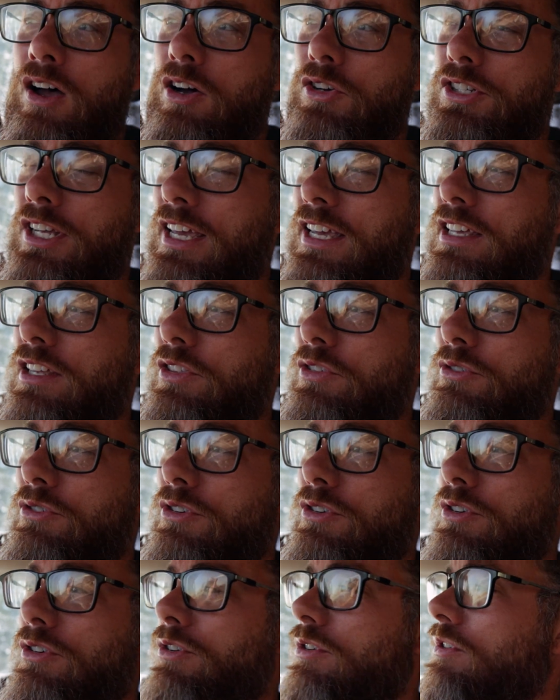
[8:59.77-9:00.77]
I'll take you
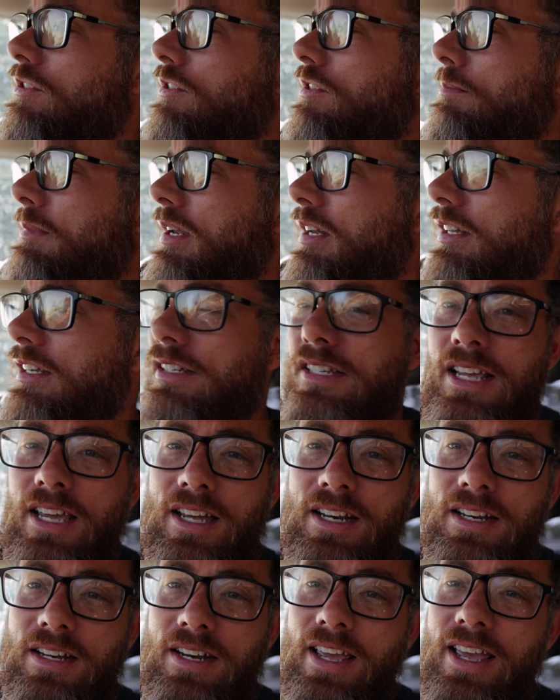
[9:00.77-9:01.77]
through the middle of
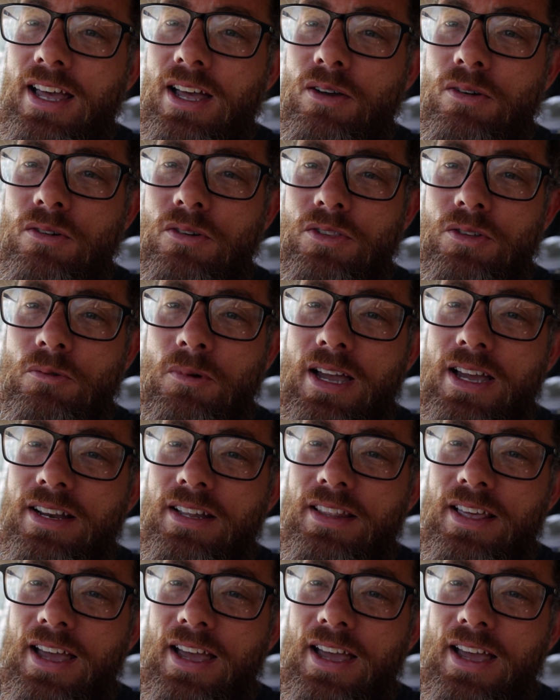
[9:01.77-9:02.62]
town now on the way to